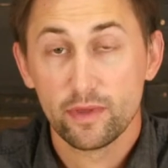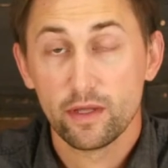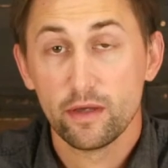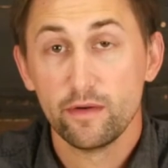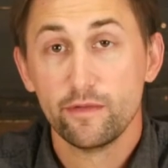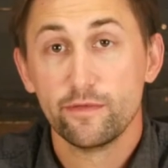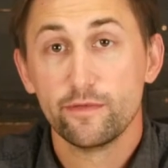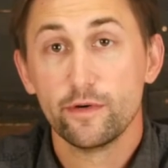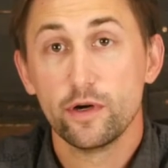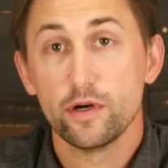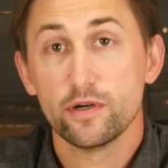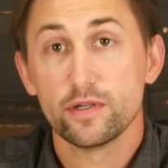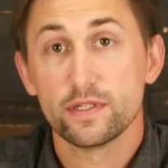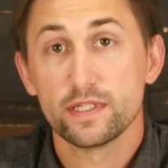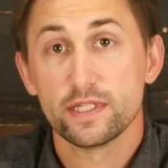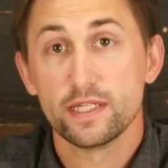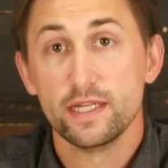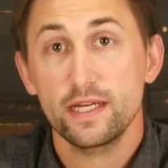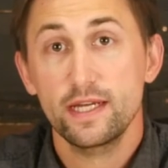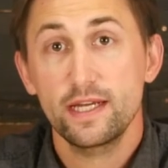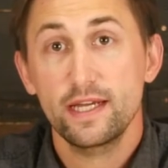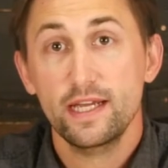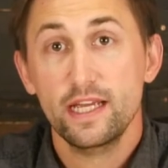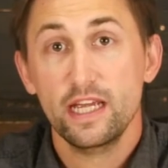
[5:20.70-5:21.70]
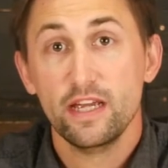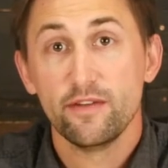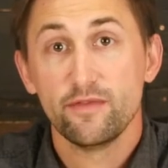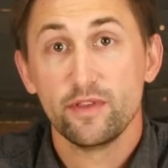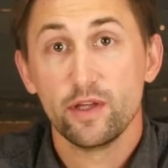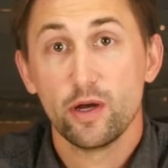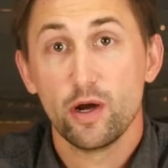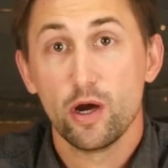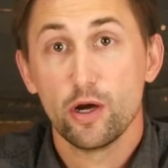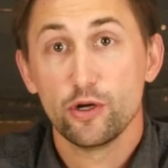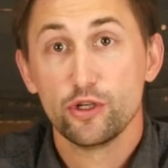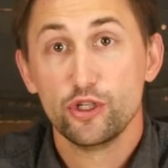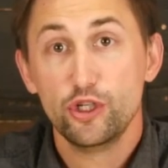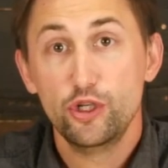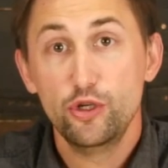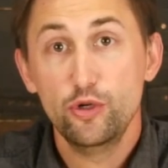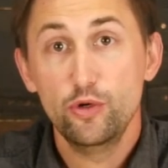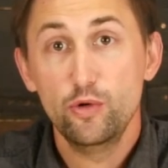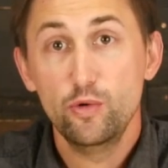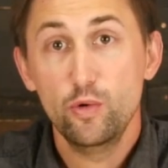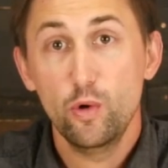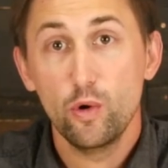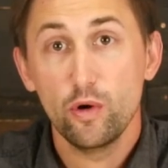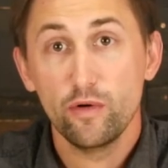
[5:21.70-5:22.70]
First, if there are
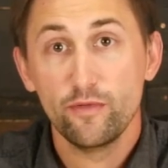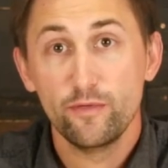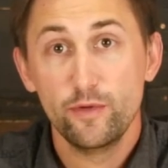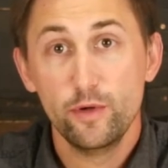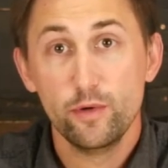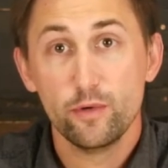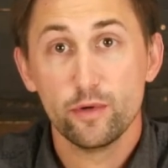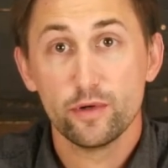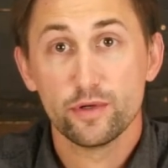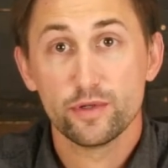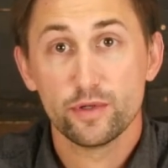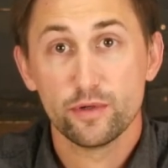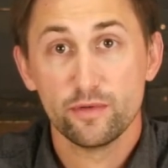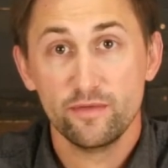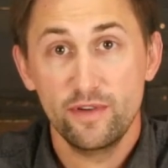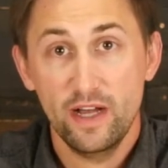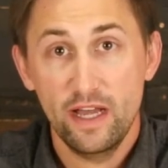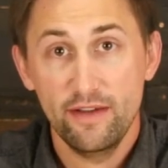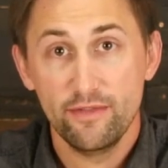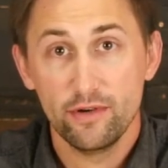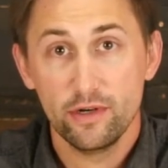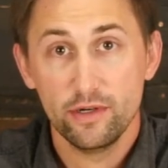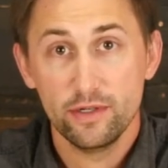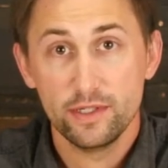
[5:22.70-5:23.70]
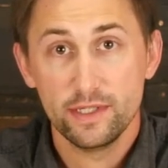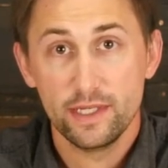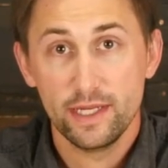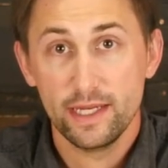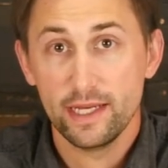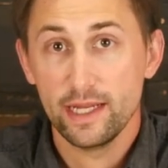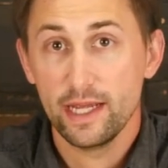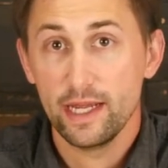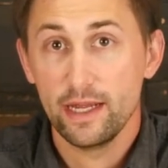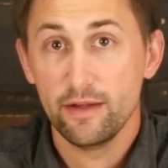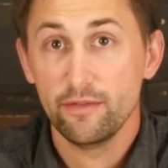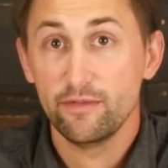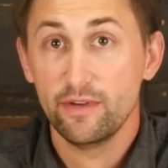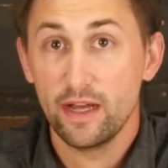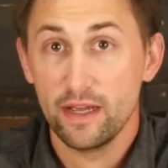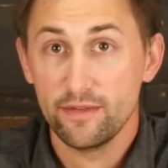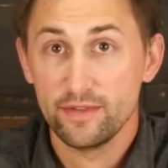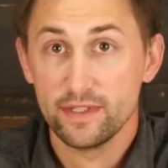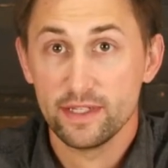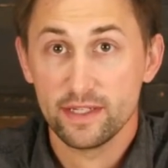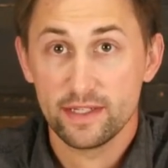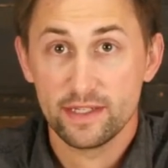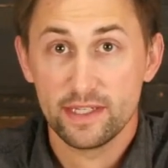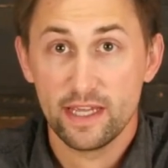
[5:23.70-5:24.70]
2 or fewer survivors in a 5,
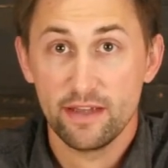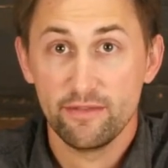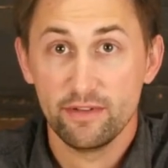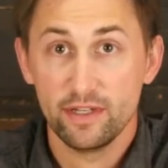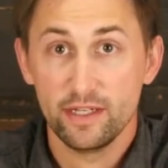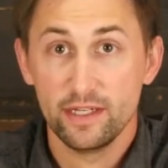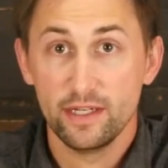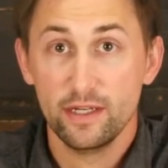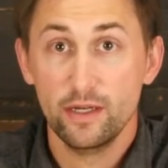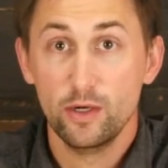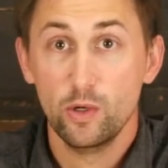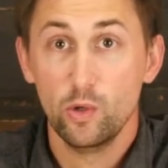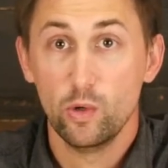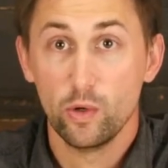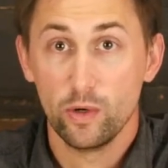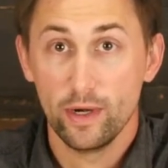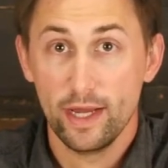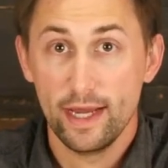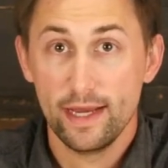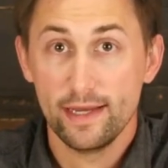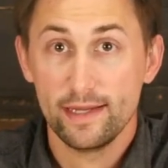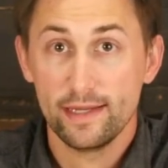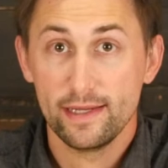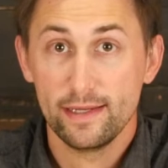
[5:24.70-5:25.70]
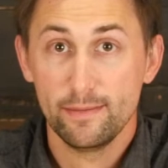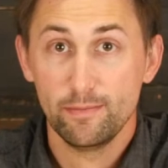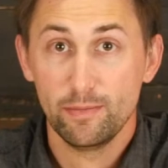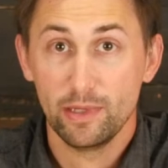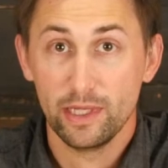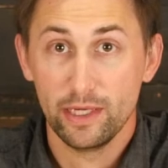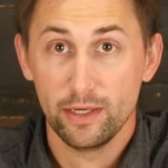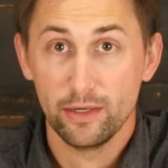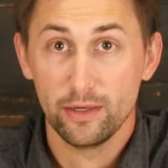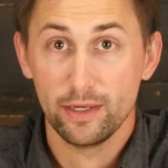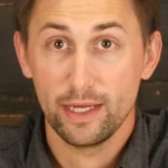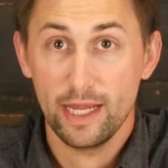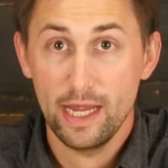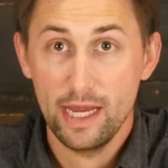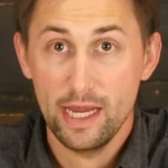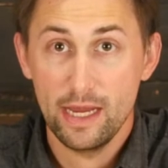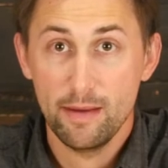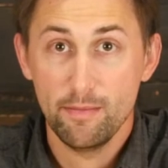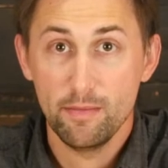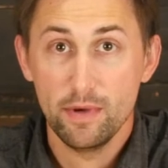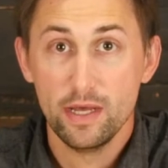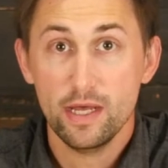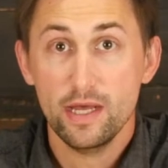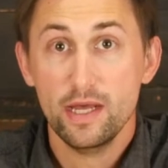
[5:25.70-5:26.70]
6, 7, or 8 player
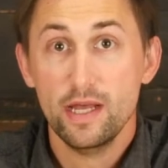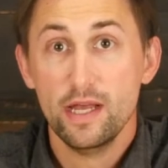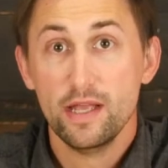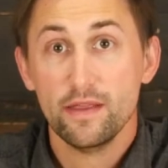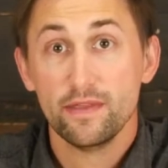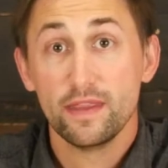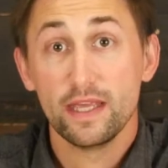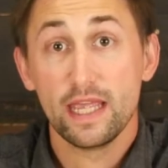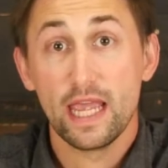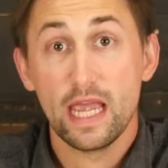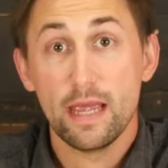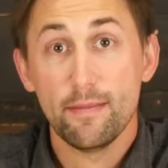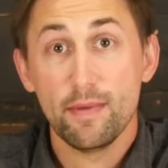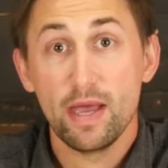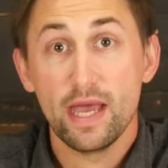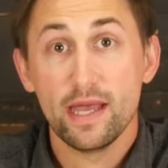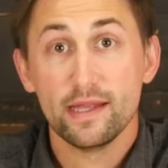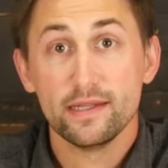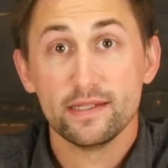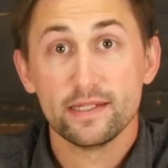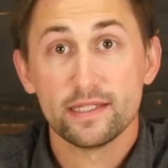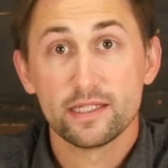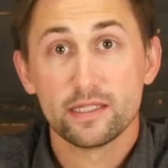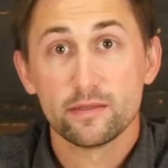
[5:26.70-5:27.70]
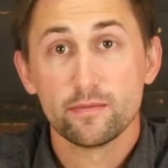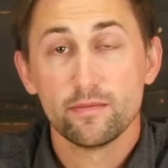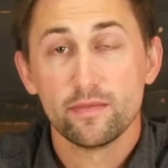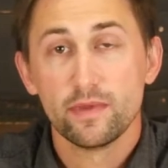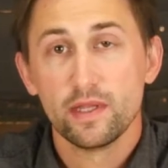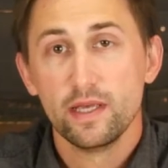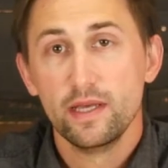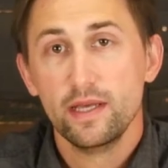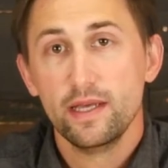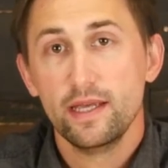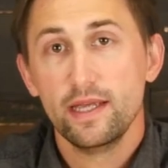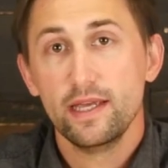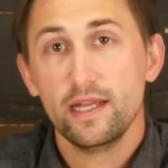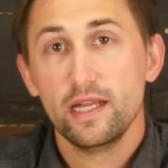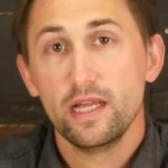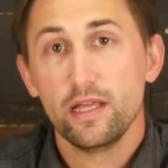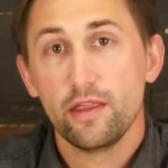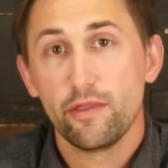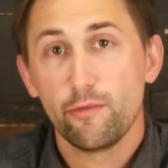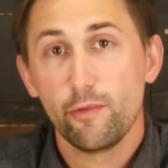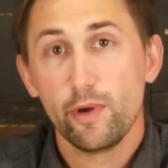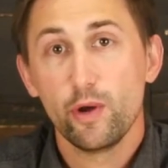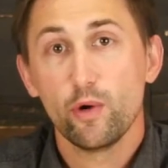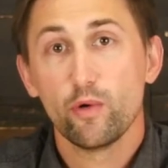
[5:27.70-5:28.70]
game, the game ends. In a
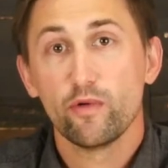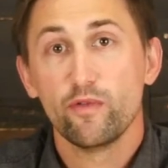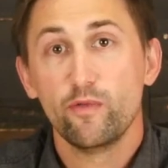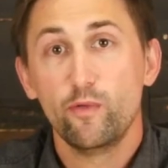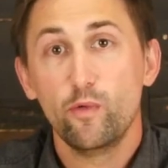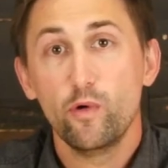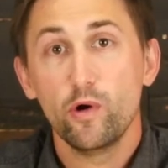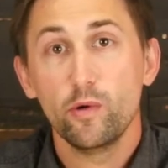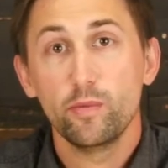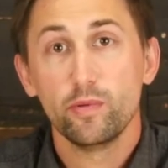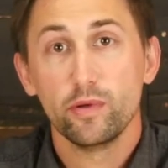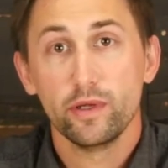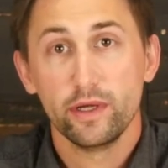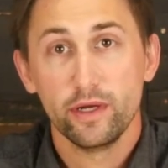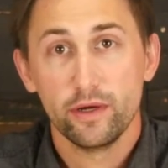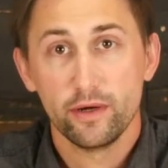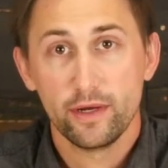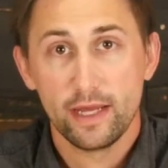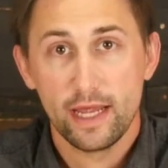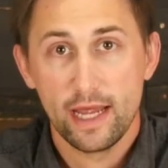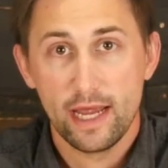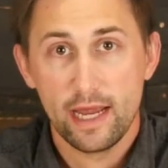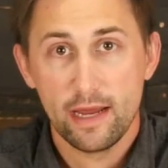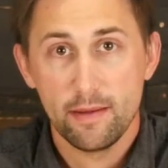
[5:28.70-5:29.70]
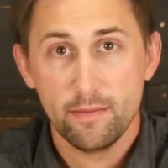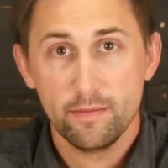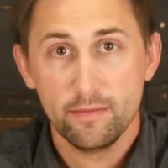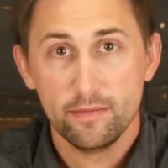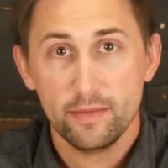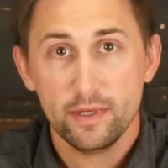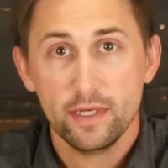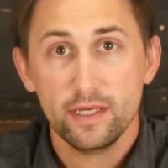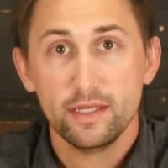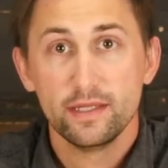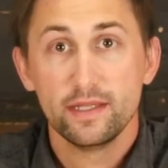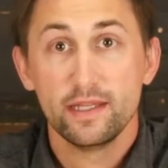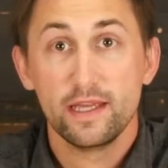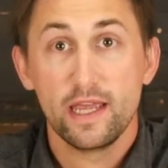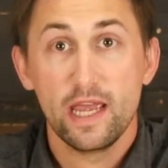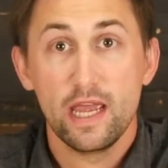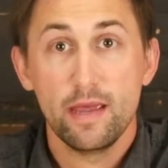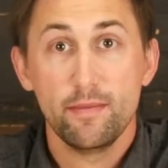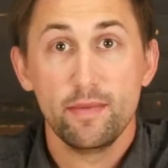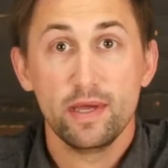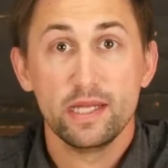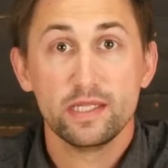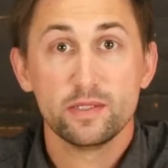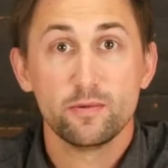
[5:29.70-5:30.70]
3 or 4 player game, the
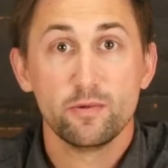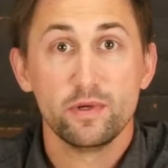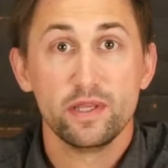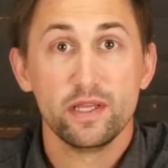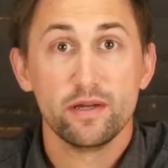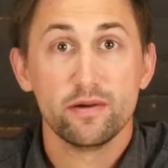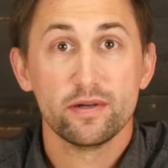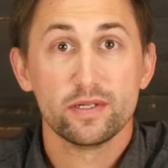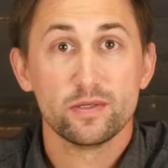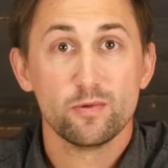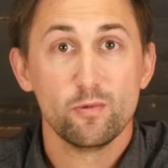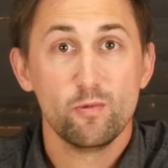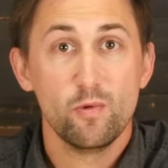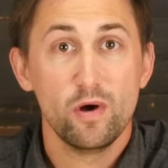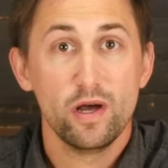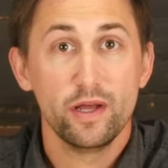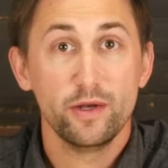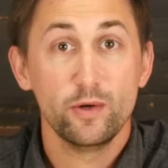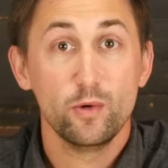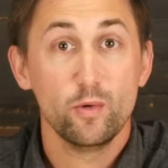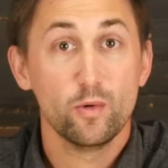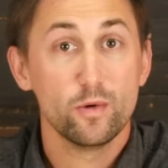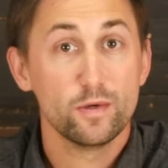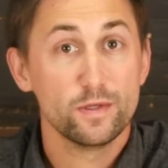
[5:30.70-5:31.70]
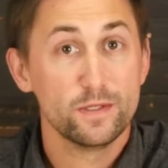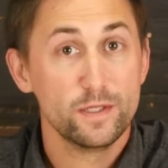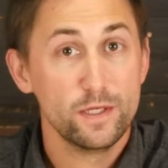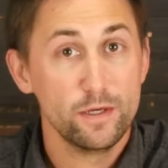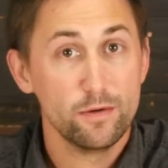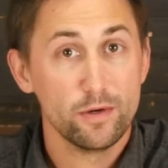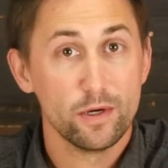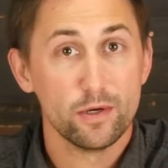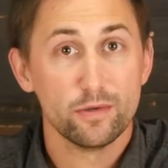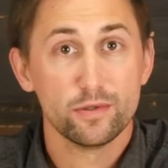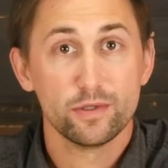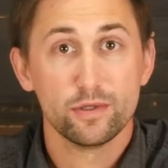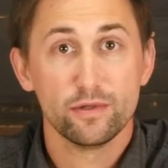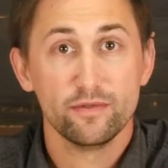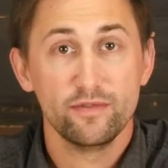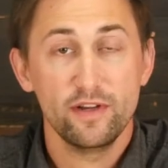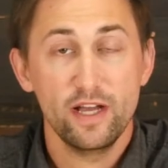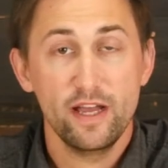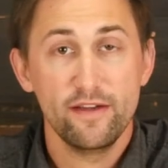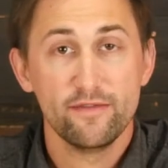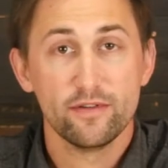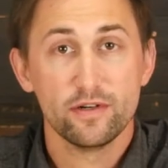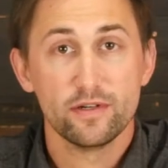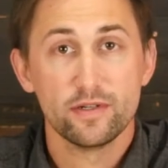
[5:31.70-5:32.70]
game ends when there is 1 or 0
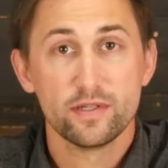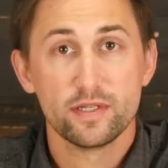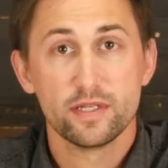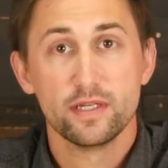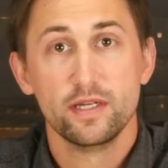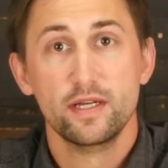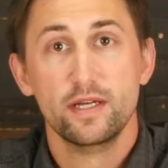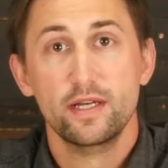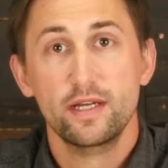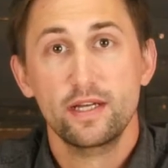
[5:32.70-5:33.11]
survivors.